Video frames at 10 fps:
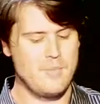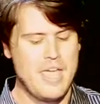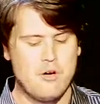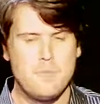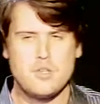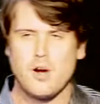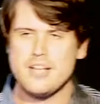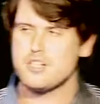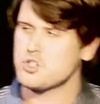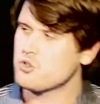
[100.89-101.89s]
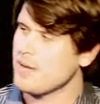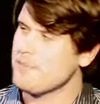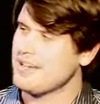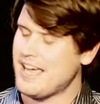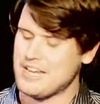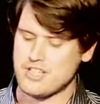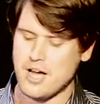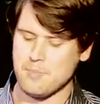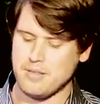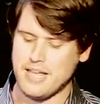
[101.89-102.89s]
It would be trite to describe my dad as
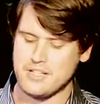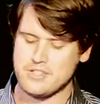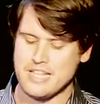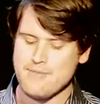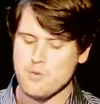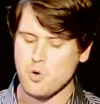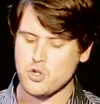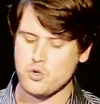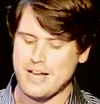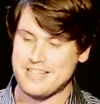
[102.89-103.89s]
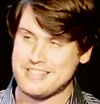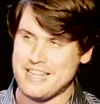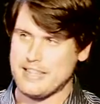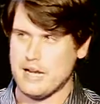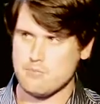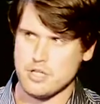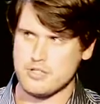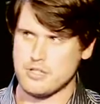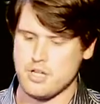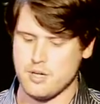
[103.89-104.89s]
complex, and even more trite to say that I'm
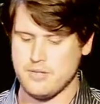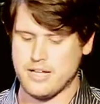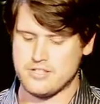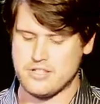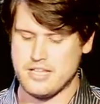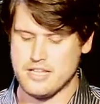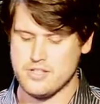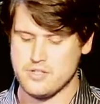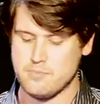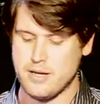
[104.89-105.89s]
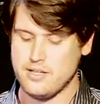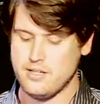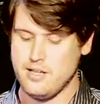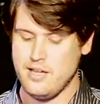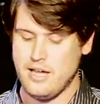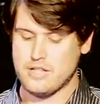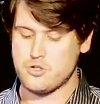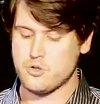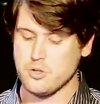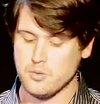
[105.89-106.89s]
just as complex as he is, but it's
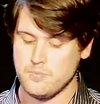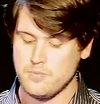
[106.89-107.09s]
true.